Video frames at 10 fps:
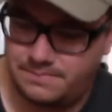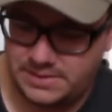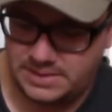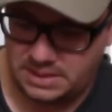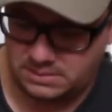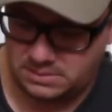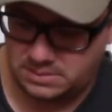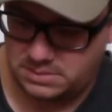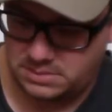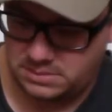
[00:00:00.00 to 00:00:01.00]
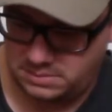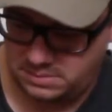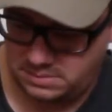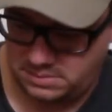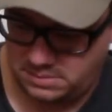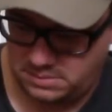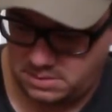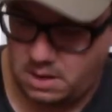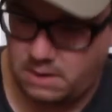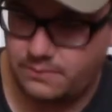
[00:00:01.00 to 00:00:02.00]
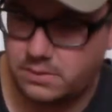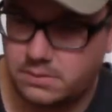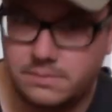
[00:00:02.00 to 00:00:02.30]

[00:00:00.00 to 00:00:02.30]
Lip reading: sounds awful.